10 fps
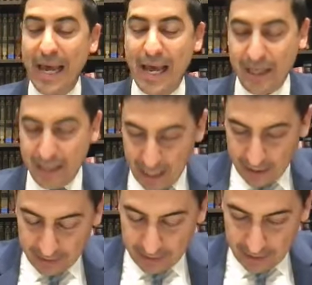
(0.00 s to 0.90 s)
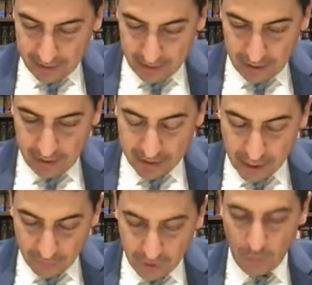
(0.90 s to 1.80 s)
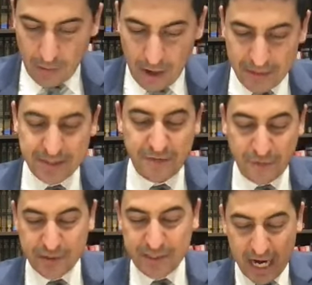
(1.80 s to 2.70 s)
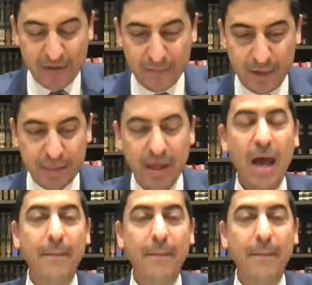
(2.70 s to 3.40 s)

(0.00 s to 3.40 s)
And, and, and uh, it's not really one month, it's the first day of the month,